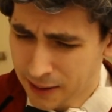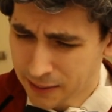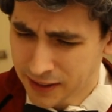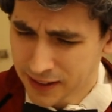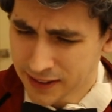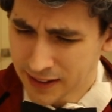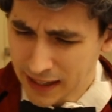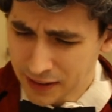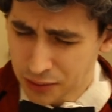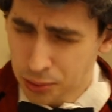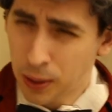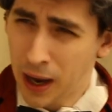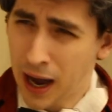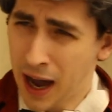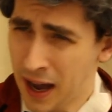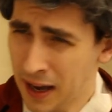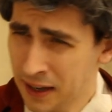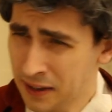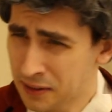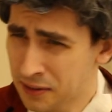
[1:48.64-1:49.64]
don't think that's
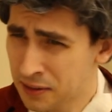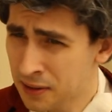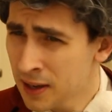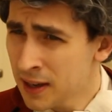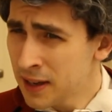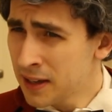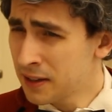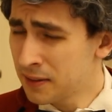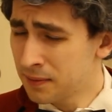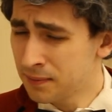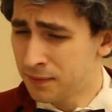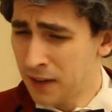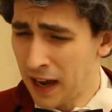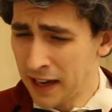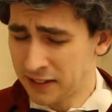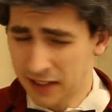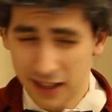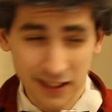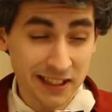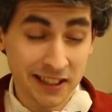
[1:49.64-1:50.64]
wise. In
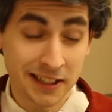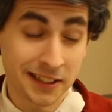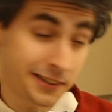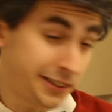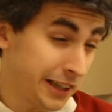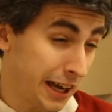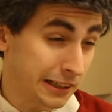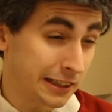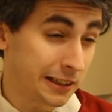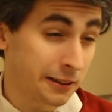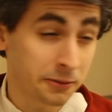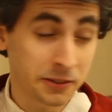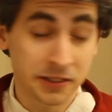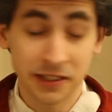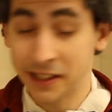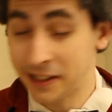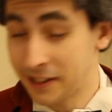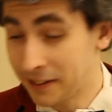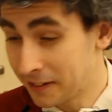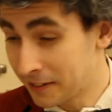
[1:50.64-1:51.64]
fact, I think it's utterly
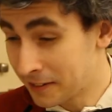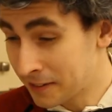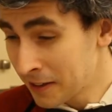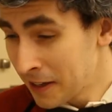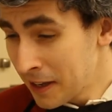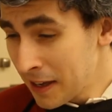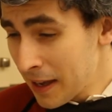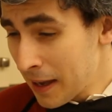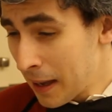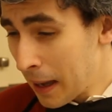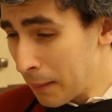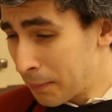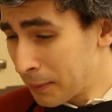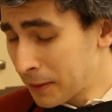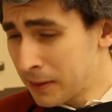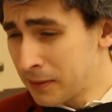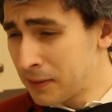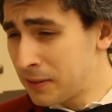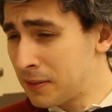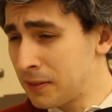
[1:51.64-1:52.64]
ridiculous.
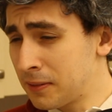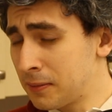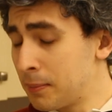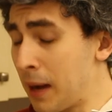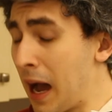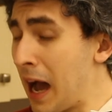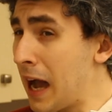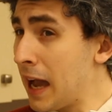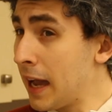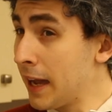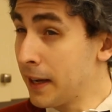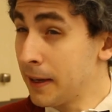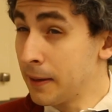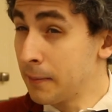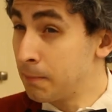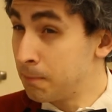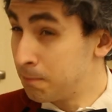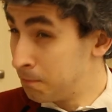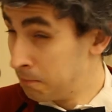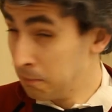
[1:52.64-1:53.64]
Because
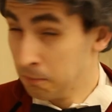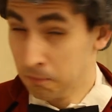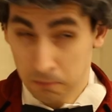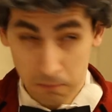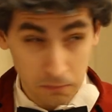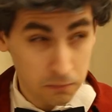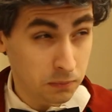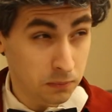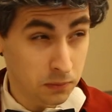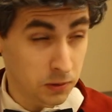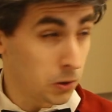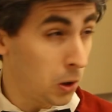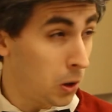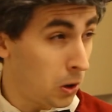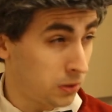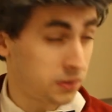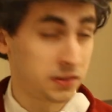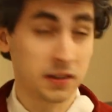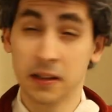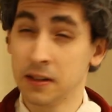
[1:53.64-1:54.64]
my
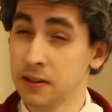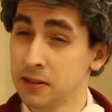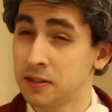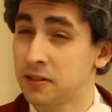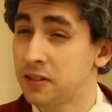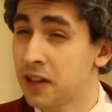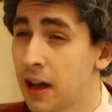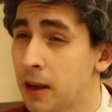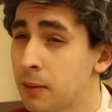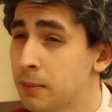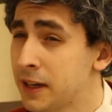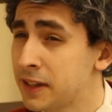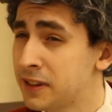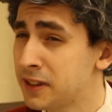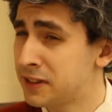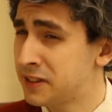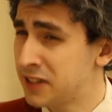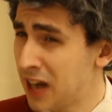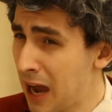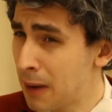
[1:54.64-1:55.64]
sources tell me
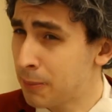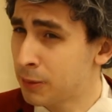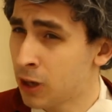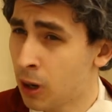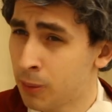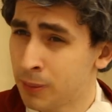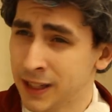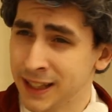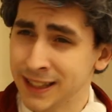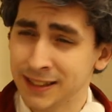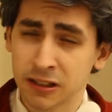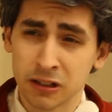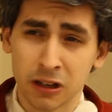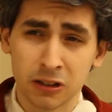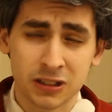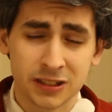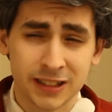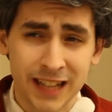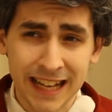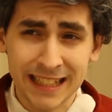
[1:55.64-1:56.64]
that time anomalies are
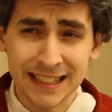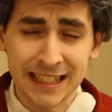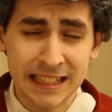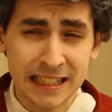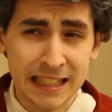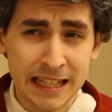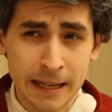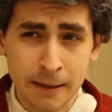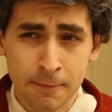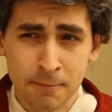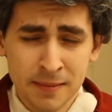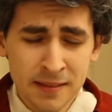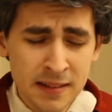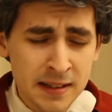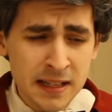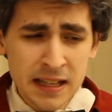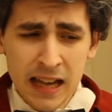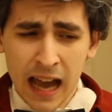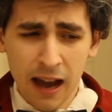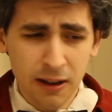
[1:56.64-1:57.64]
not technically,
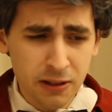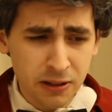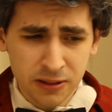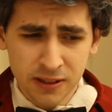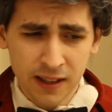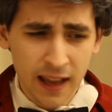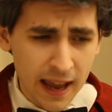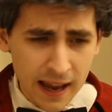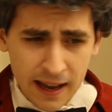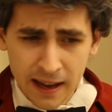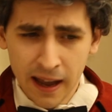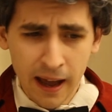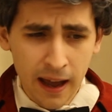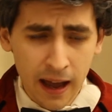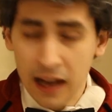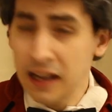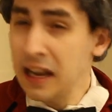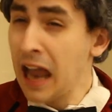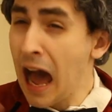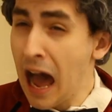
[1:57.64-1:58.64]
how you say,
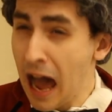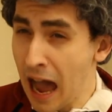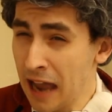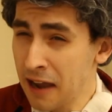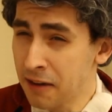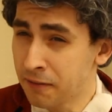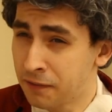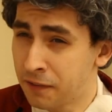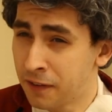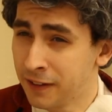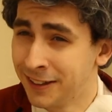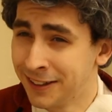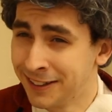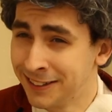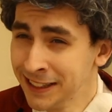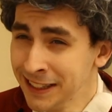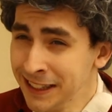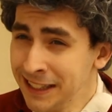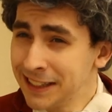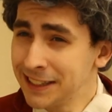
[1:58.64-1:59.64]
alive.
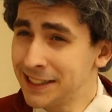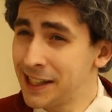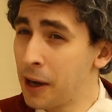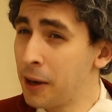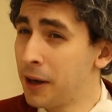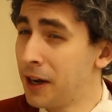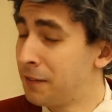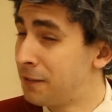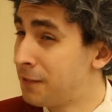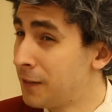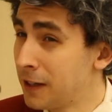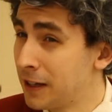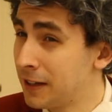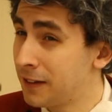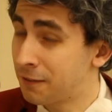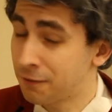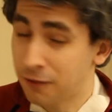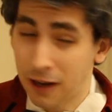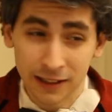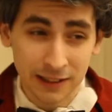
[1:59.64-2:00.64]
So a
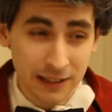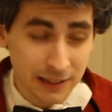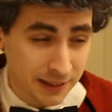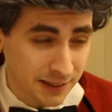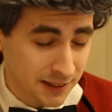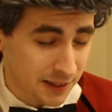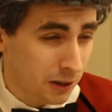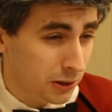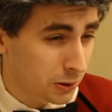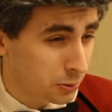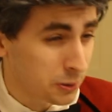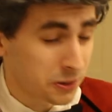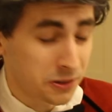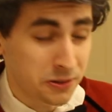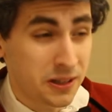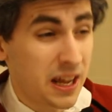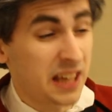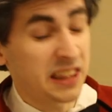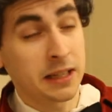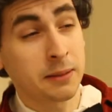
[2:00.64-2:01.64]
full frontal assault will
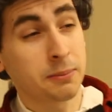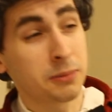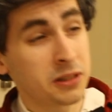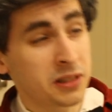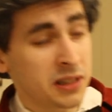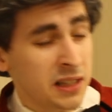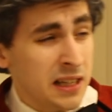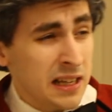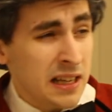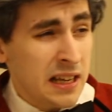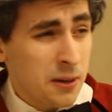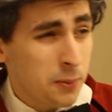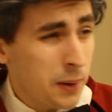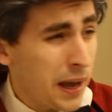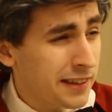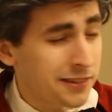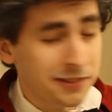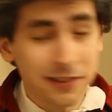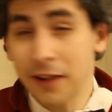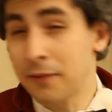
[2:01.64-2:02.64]
do nothing but
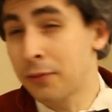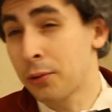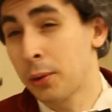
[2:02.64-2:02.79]
waste